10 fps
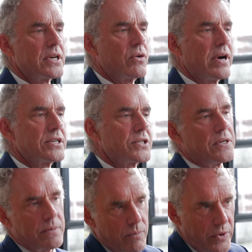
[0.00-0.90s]

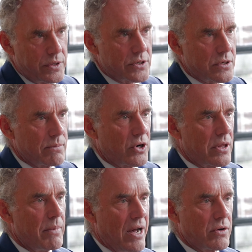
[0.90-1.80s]
question with the Sermon on
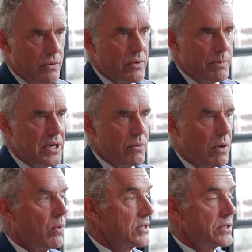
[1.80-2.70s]
the Mount. It would be, well,
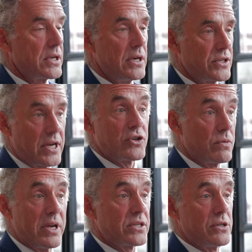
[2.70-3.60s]
what's the essential
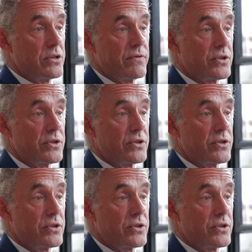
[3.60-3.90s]
message of the